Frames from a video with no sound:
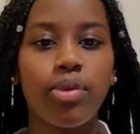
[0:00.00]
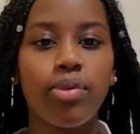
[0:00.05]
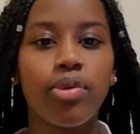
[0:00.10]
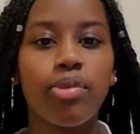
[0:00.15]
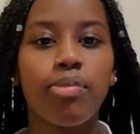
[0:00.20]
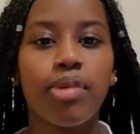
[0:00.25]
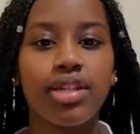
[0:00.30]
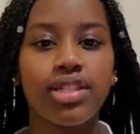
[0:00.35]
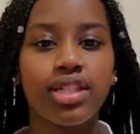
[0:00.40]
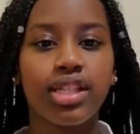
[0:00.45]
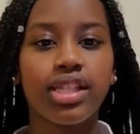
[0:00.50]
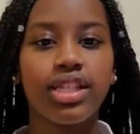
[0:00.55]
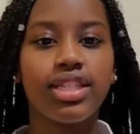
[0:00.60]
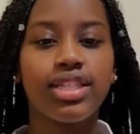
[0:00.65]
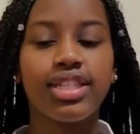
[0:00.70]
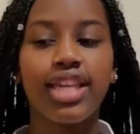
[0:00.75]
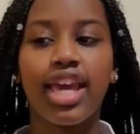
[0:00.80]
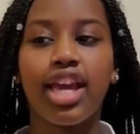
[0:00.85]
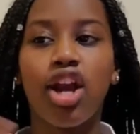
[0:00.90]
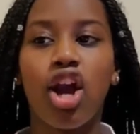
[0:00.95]
were basically
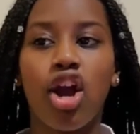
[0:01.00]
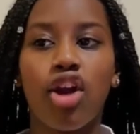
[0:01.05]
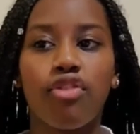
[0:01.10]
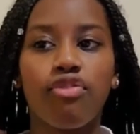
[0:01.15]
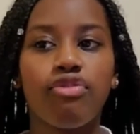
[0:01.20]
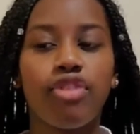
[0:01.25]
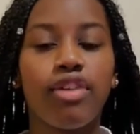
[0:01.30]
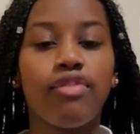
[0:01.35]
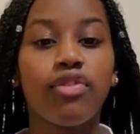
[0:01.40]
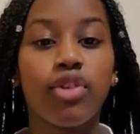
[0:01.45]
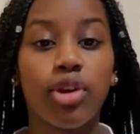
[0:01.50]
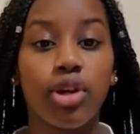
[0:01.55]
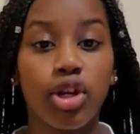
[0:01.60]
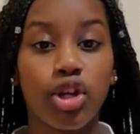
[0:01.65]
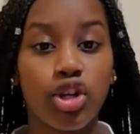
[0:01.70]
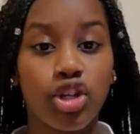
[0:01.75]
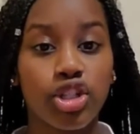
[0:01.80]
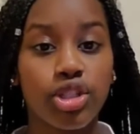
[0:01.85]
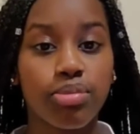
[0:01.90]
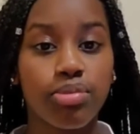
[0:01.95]
saying our favorite
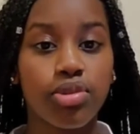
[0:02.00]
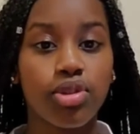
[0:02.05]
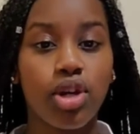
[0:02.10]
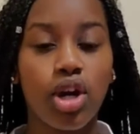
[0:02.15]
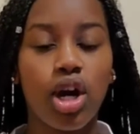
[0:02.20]
Christmas,